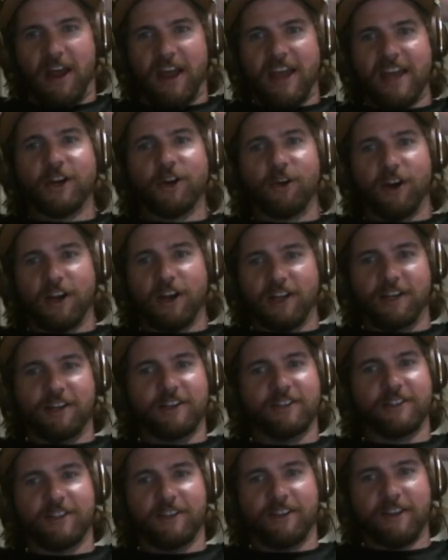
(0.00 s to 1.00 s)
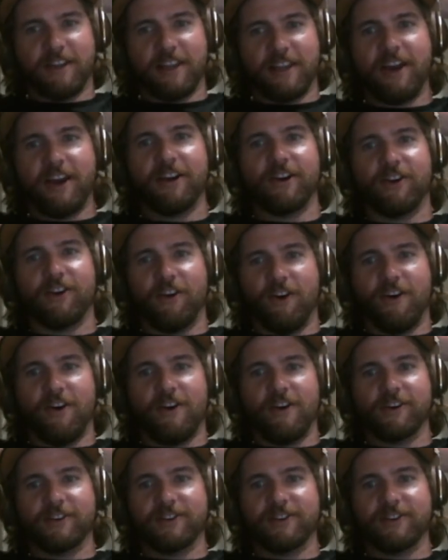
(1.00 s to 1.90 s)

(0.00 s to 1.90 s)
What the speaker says: integrating into their cars,